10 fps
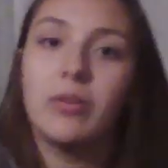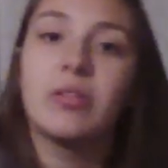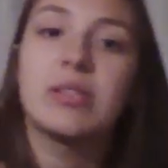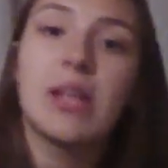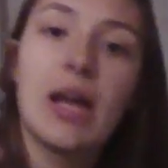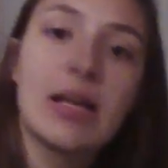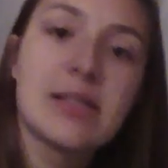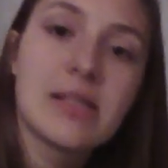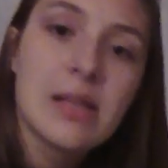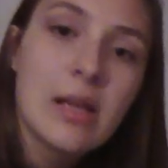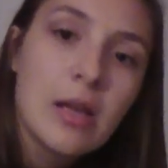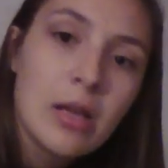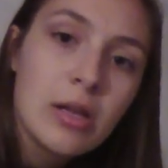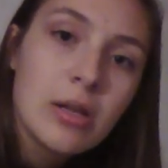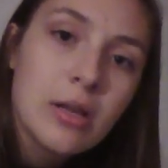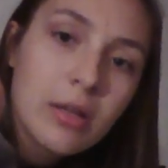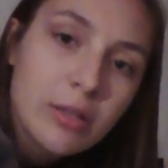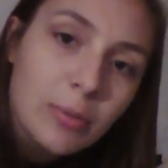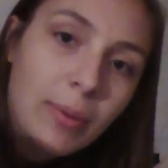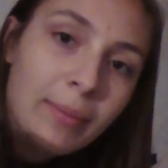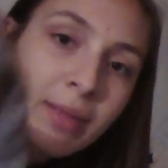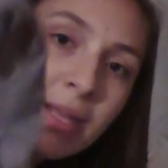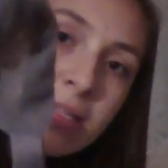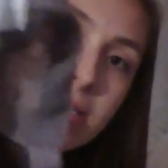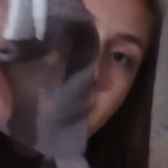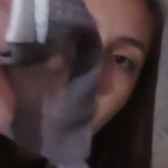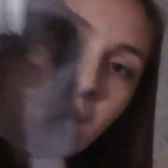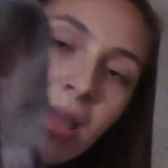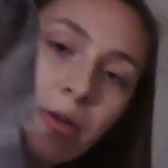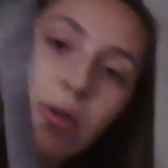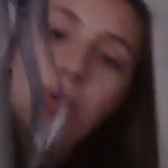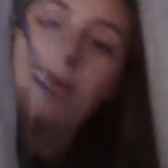or the size. You probably can't see that, I don't know.